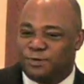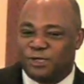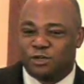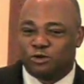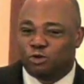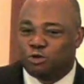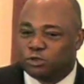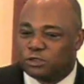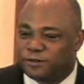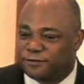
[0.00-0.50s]
be
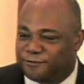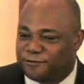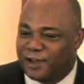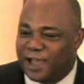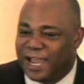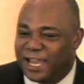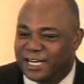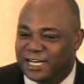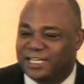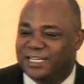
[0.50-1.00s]

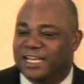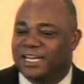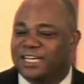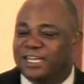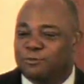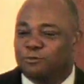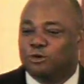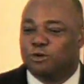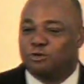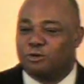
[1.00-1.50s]
crucified and then
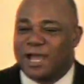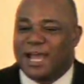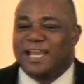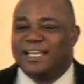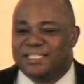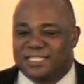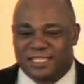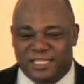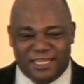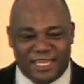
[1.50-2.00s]
he would
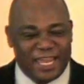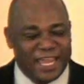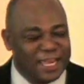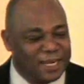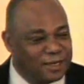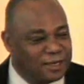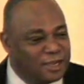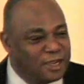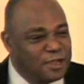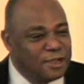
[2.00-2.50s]
rise
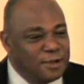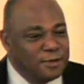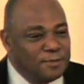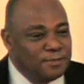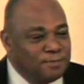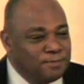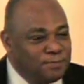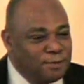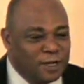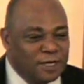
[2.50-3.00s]
again,
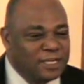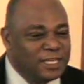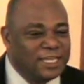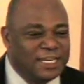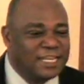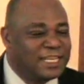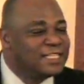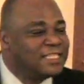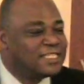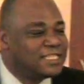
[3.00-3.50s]
but he
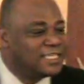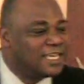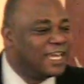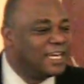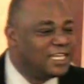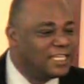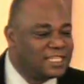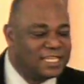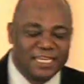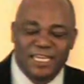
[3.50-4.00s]
didn't see
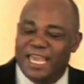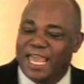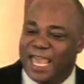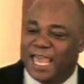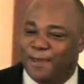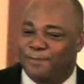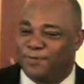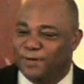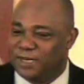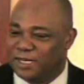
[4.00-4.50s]
anything
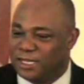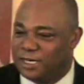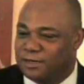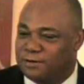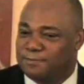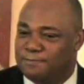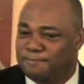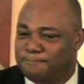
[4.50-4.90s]
happening.